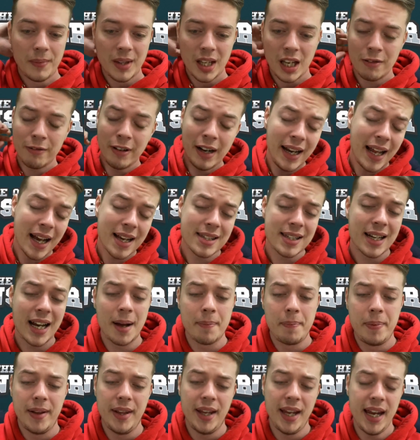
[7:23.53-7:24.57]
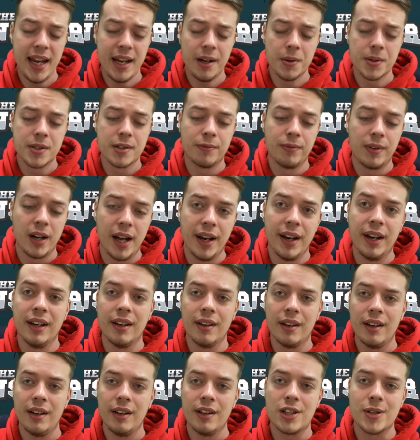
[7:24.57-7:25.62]
Really hasn't happened. The Eagles have run
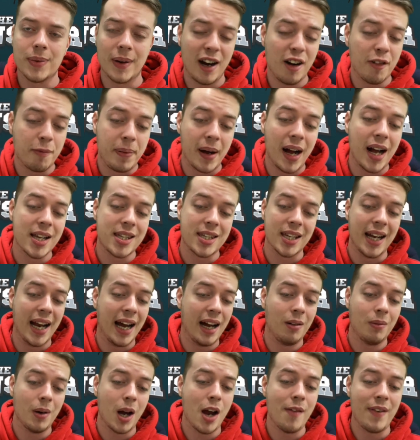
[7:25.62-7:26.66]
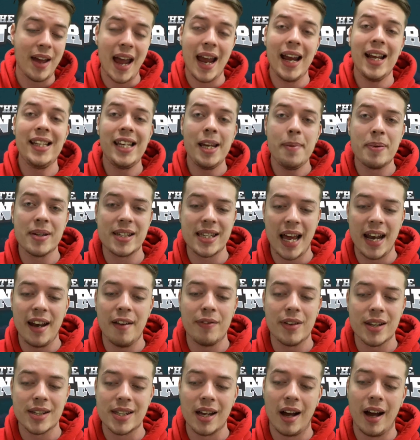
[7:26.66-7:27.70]
12 personnel over 80% of
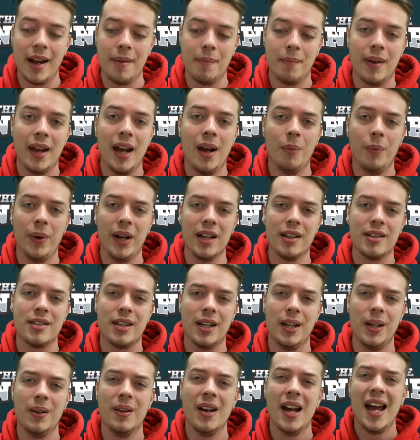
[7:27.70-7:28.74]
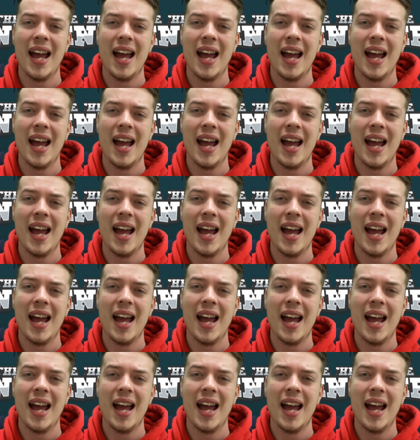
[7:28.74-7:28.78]
the time in week 2.